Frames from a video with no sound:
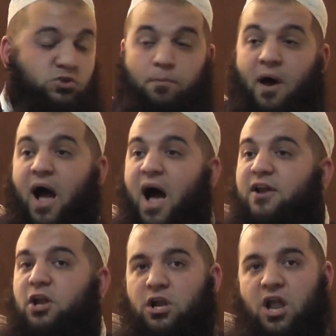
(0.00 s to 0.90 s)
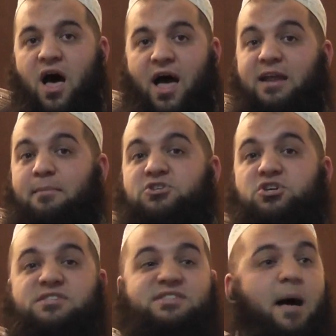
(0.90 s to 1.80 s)
Subhanallah. And he
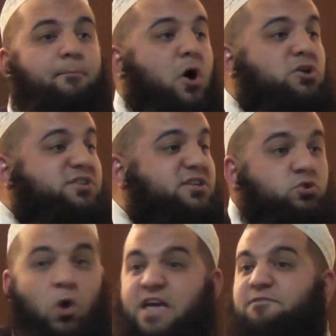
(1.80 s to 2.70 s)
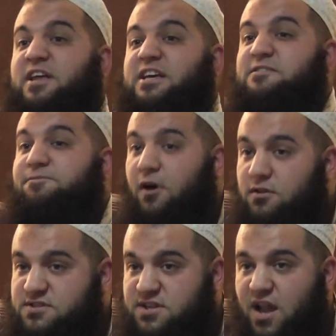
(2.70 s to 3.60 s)
mentions that person, not even his
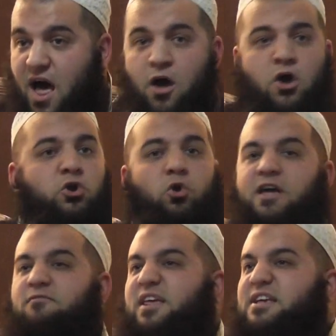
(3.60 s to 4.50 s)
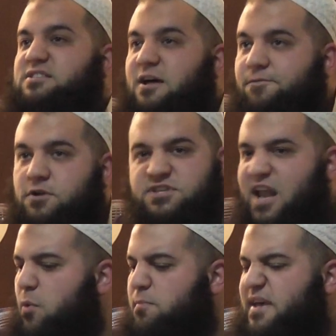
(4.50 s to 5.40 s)
fard salah, not even his nafal
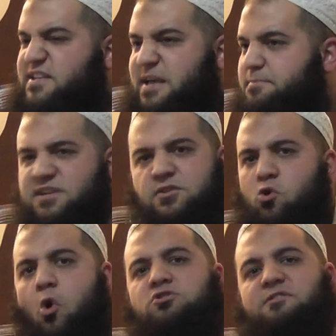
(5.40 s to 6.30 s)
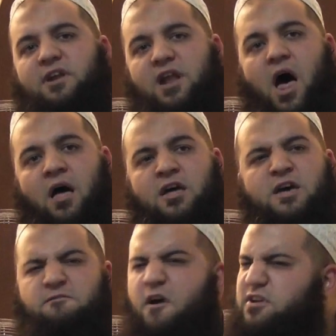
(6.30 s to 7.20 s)
salah will be accepted in the court of Allah.
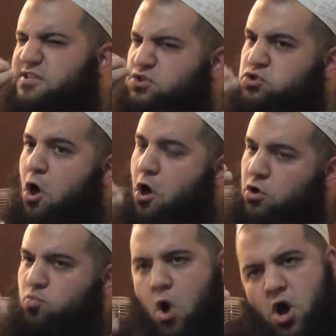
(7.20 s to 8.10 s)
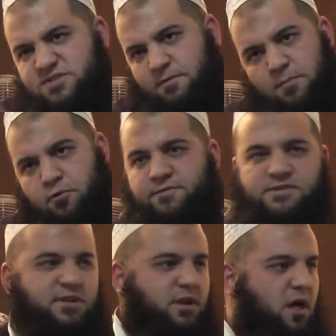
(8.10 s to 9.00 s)
Very stern words from the
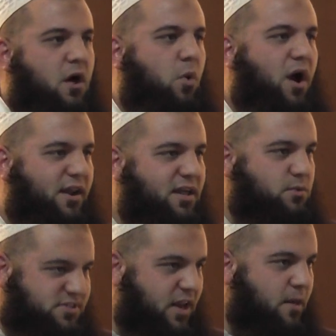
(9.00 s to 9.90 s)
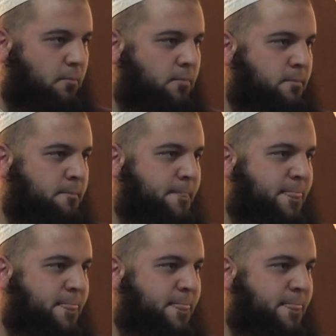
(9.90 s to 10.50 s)
Prophet sallallahu wasallam.